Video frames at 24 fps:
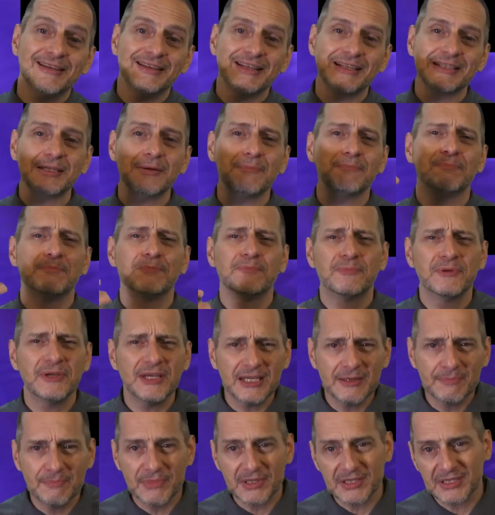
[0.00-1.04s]
that's a big
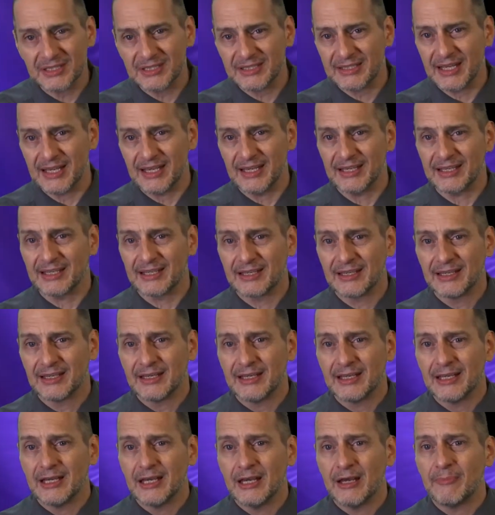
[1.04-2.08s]
mistake.
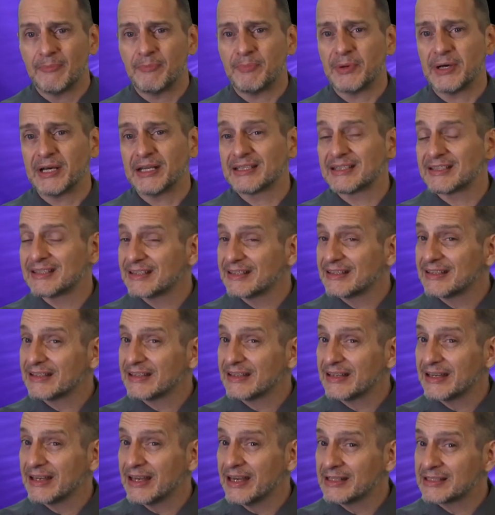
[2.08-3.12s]
But
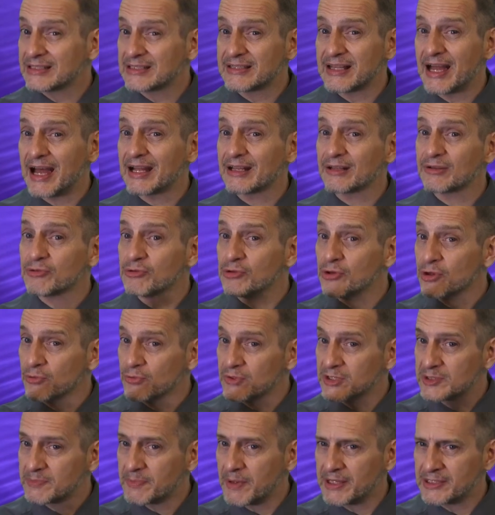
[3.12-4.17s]
it's not their
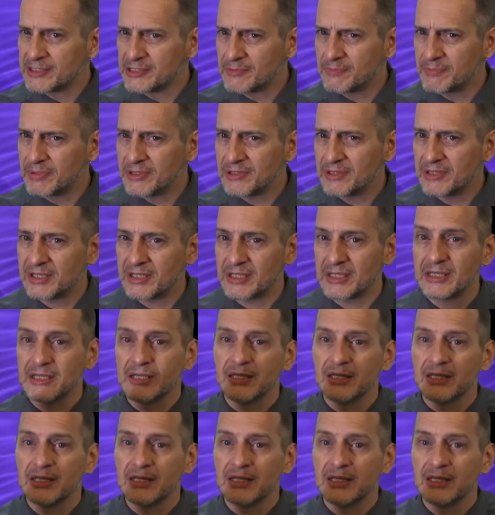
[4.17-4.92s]
responsibility.